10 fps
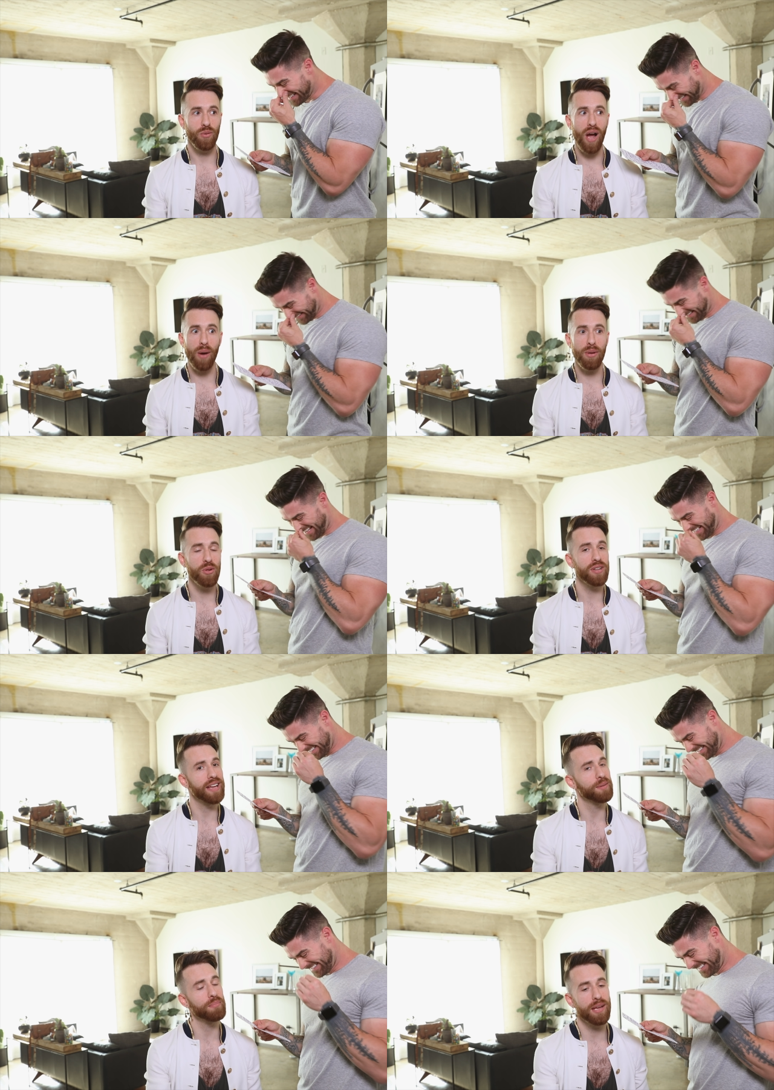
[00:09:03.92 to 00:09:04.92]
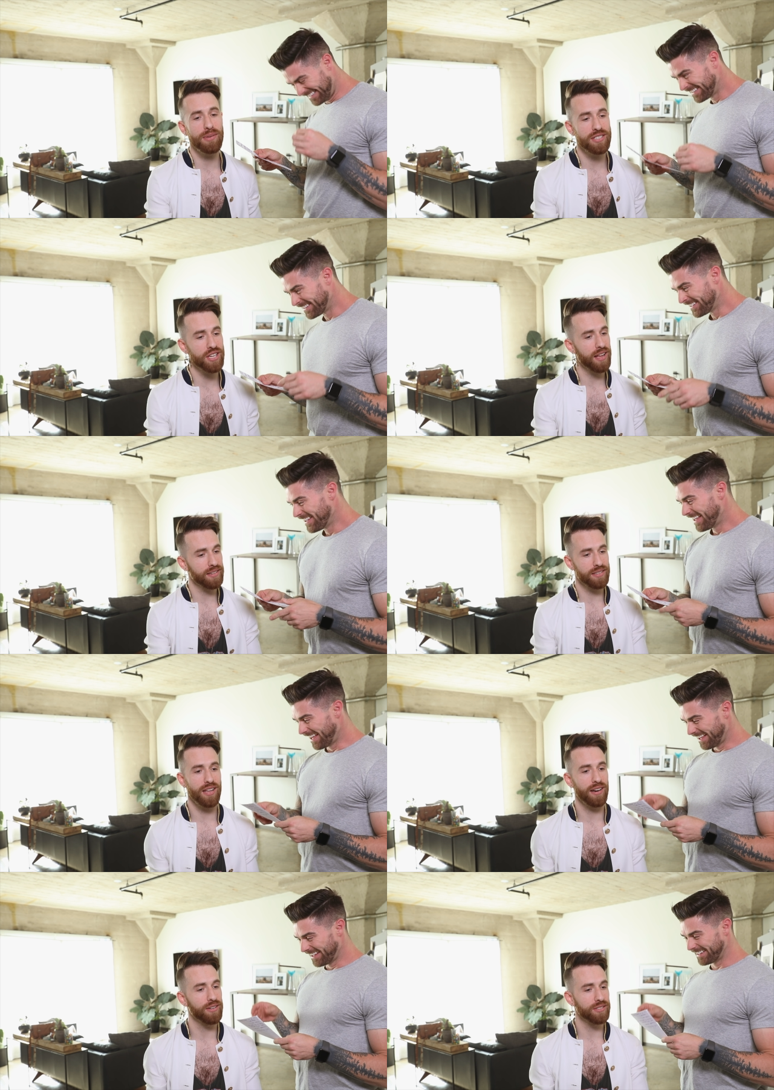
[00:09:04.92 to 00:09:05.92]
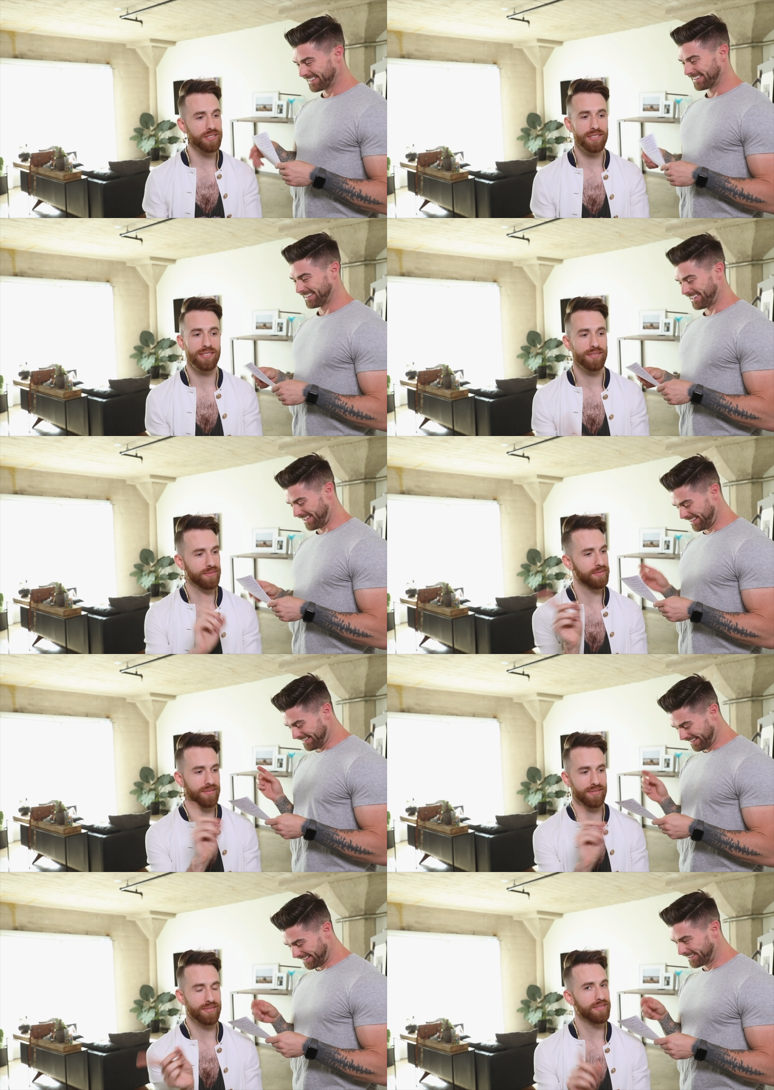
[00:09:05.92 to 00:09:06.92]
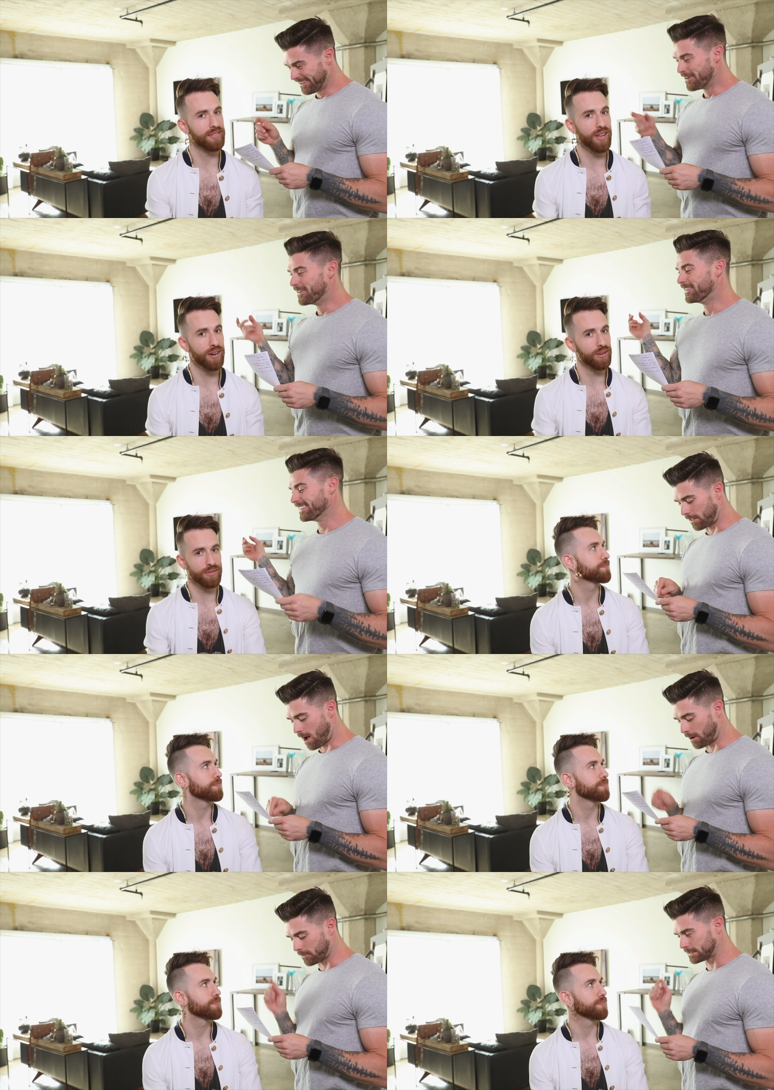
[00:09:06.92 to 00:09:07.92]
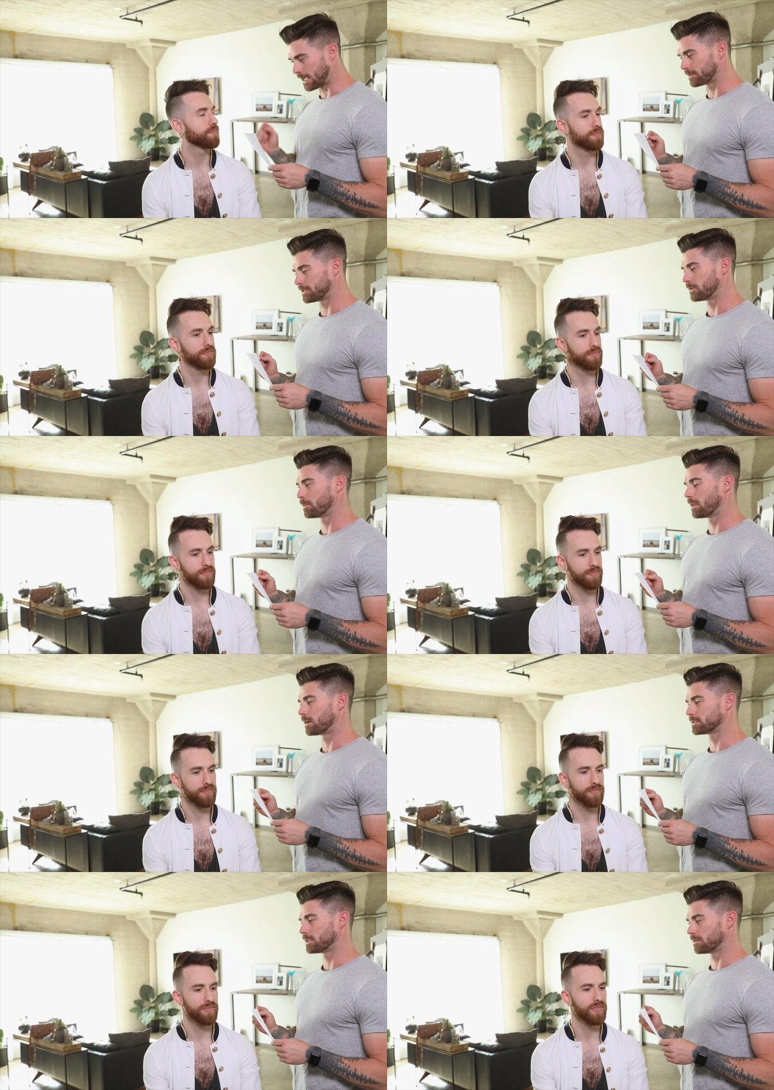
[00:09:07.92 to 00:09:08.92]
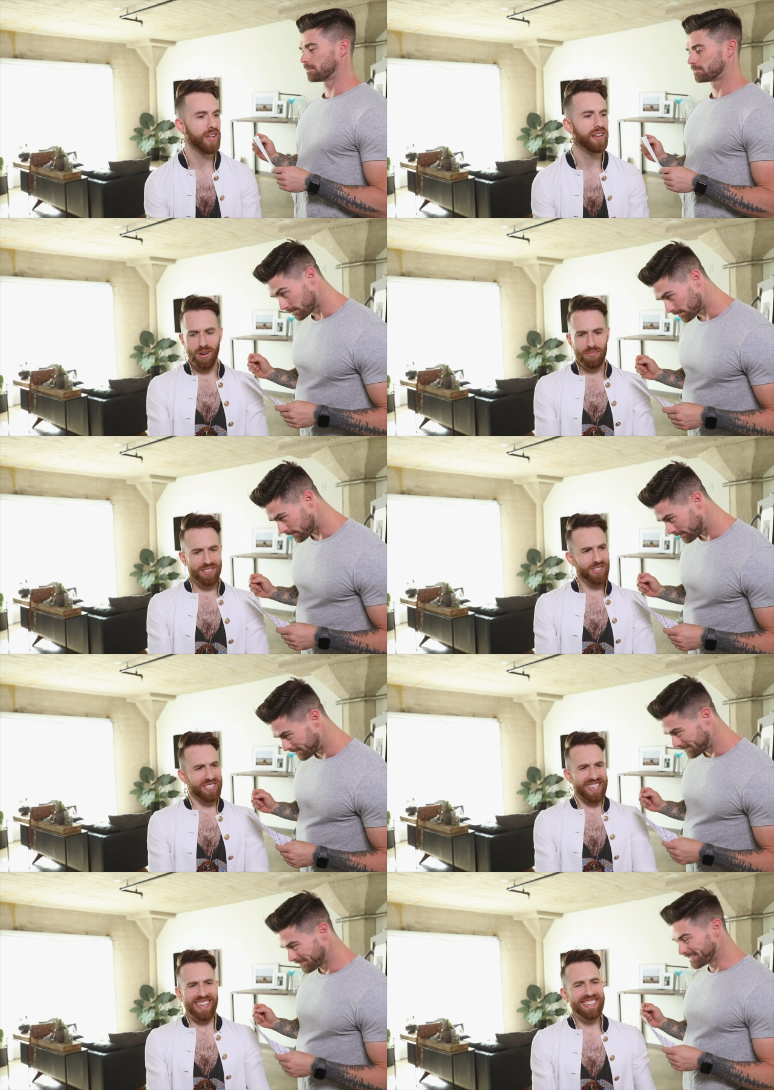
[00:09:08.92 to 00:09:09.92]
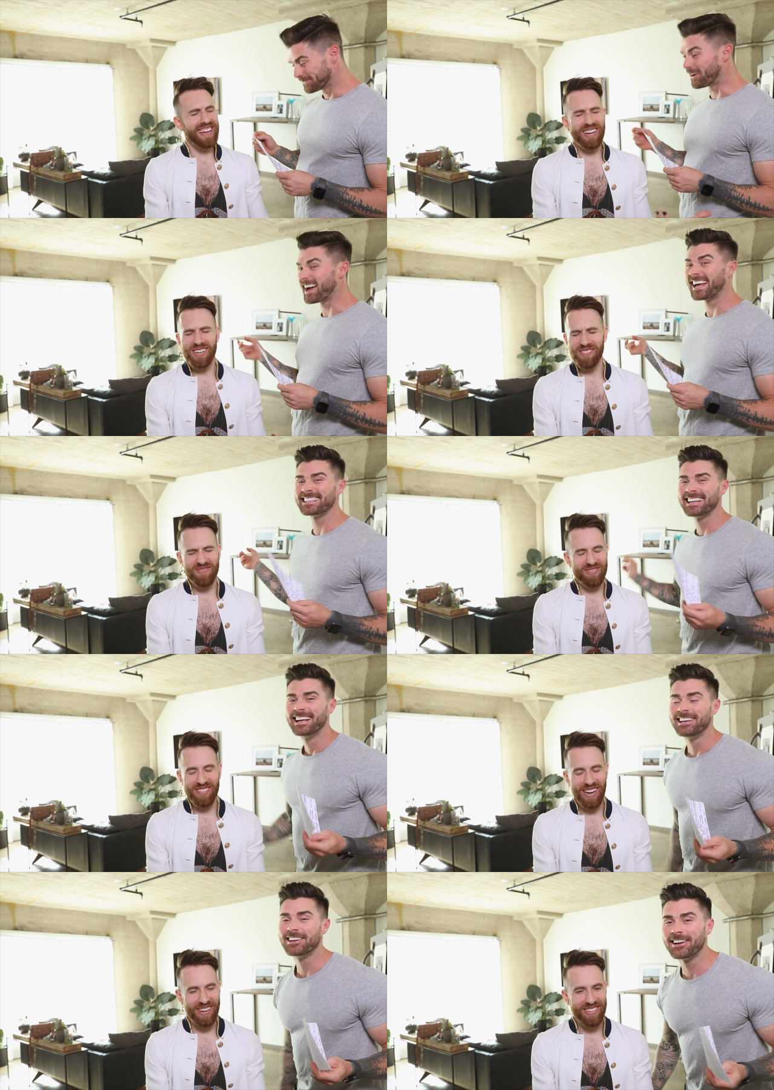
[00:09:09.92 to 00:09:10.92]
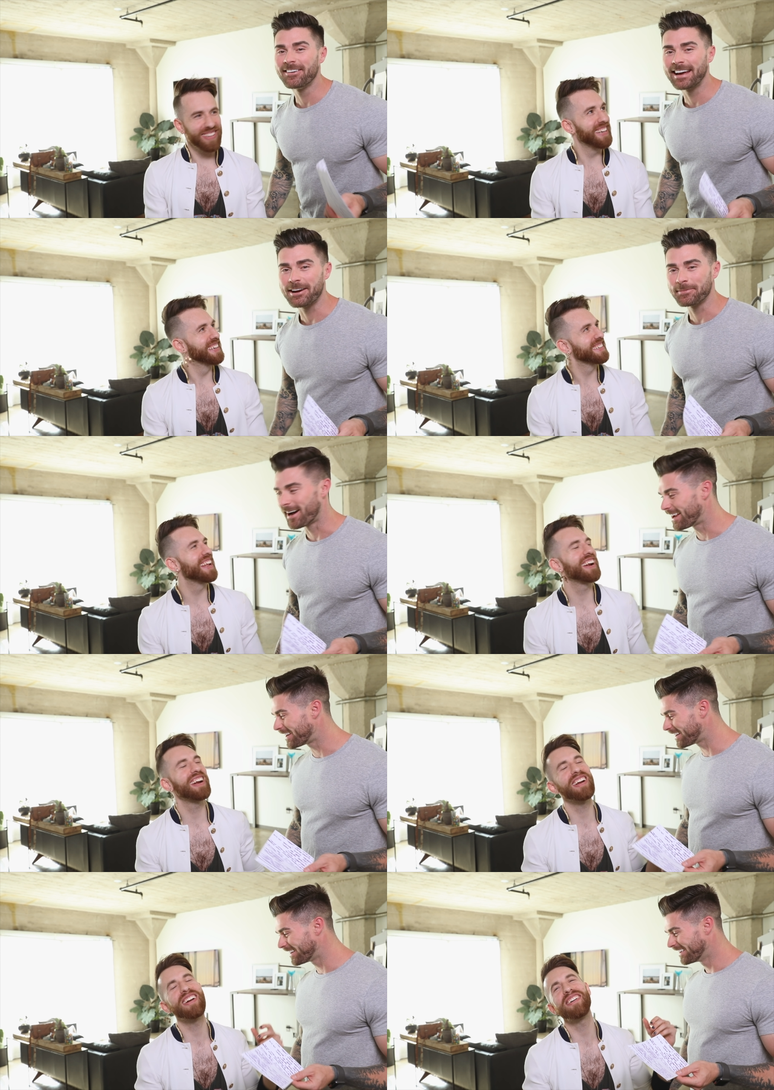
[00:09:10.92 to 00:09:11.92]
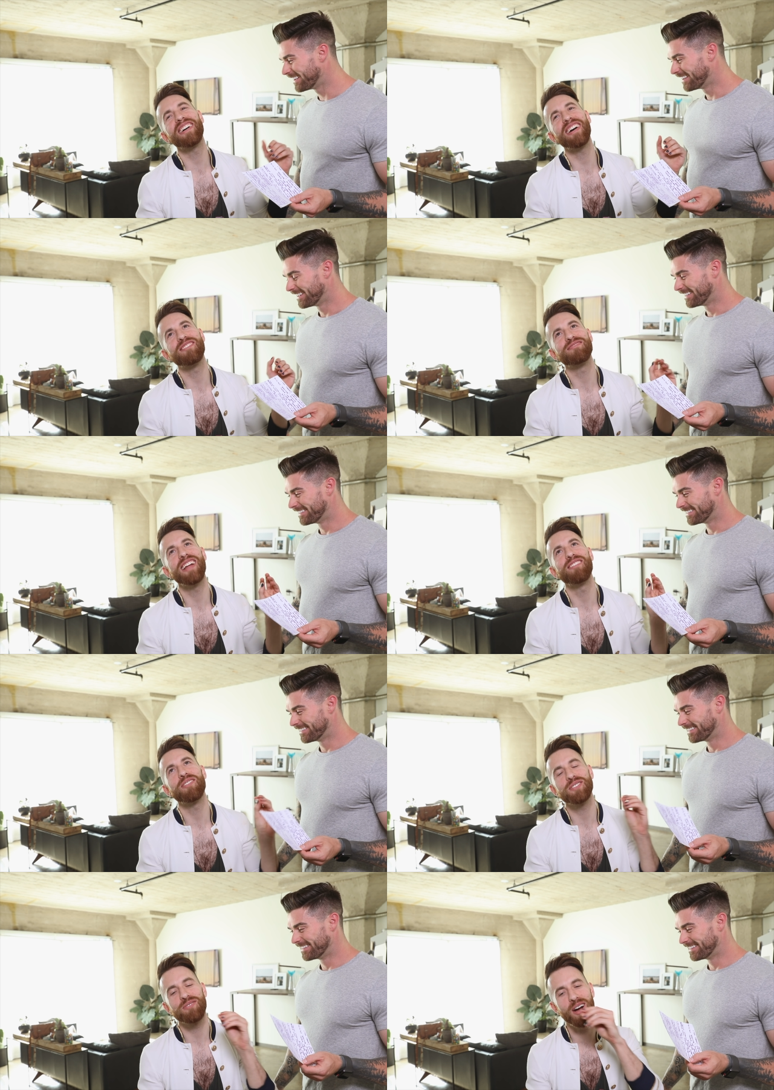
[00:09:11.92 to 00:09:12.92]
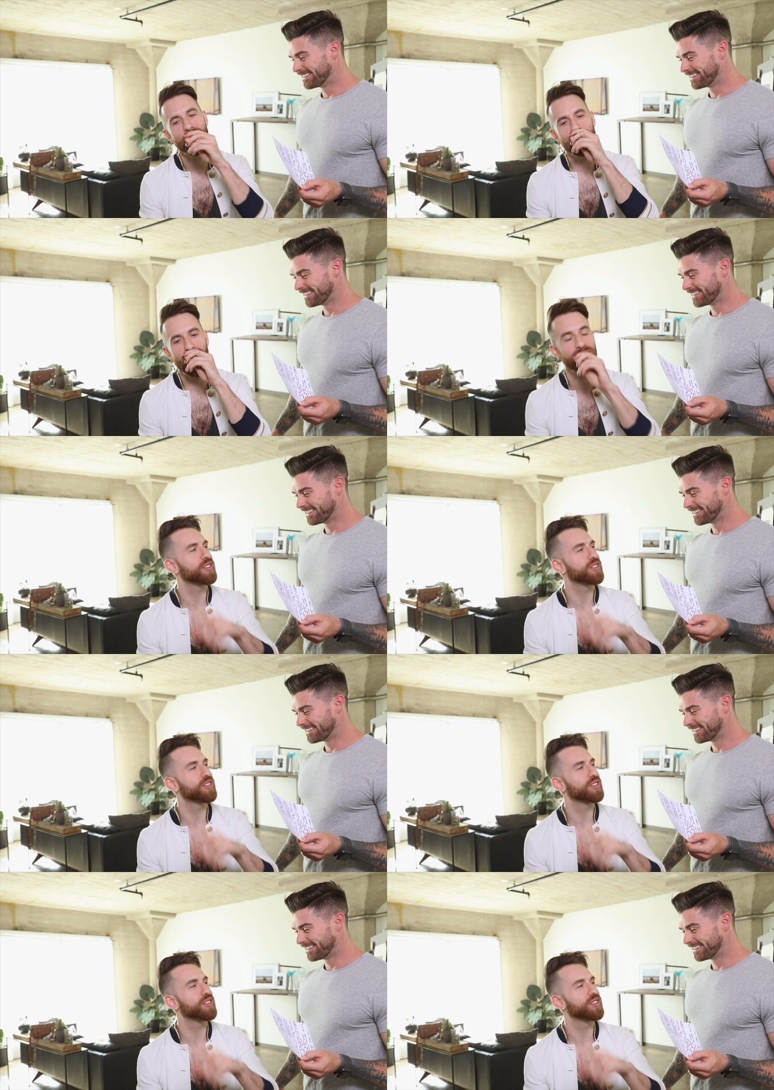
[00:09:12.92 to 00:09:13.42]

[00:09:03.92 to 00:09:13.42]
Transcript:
Speaker 1: Why are we mutilating babies' gen genitals? Uh, no.
Speaker 2: The Hogwarts house you would belong to.
Speaker 1: Rumpelstiltskin. What? Um, no. You don't know Harry Potter? No, no, no, no, wait, no, no, not Rumpelstiltskin. Um,